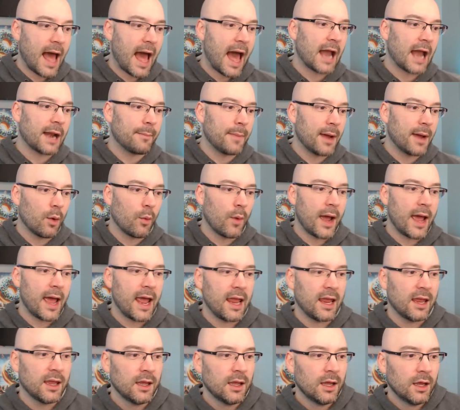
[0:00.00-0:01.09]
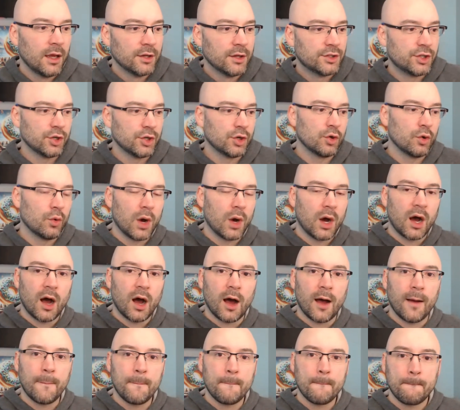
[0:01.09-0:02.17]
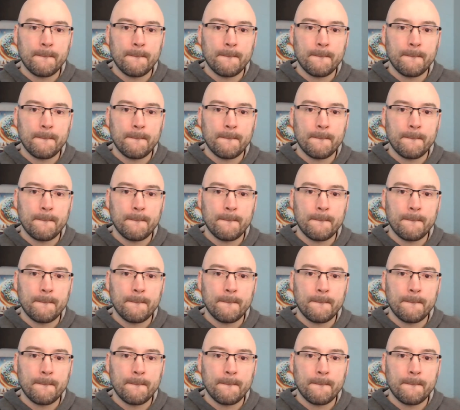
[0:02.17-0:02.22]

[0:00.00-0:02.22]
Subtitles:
out of my way to